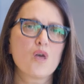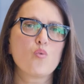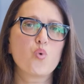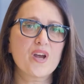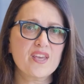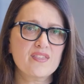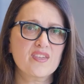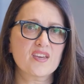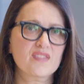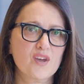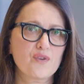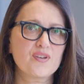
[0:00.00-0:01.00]
We
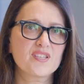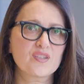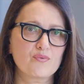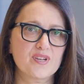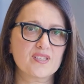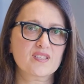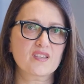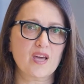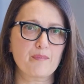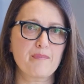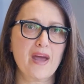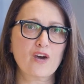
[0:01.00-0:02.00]
think there is a risk
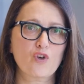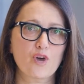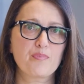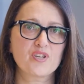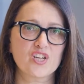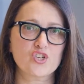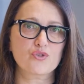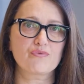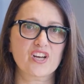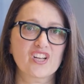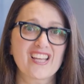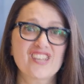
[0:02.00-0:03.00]
that macroprudential
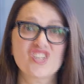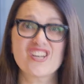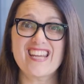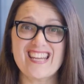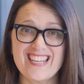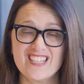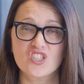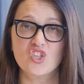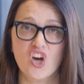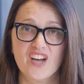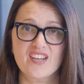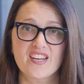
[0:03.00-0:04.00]
regulation is
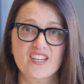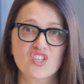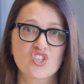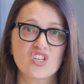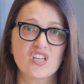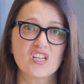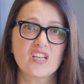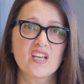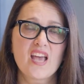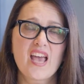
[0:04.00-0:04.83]
tighter next year,